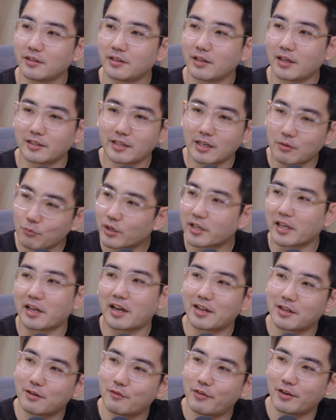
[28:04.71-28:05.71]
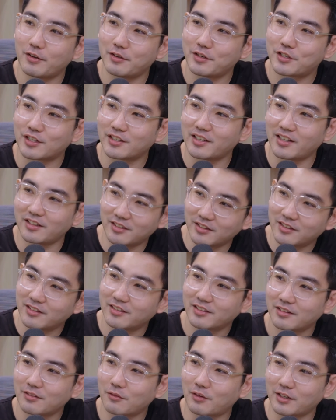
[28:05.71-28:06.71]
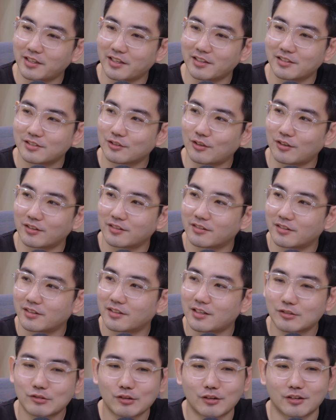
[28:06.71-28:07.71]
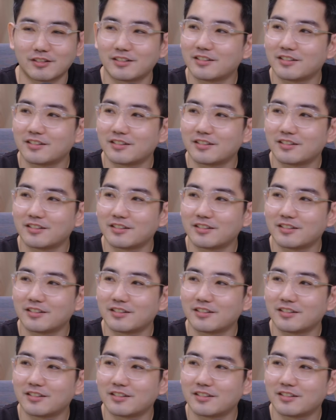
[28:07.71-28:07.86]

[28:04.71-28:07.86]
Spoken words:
and that will get higher valuation than the one that is not. That's all.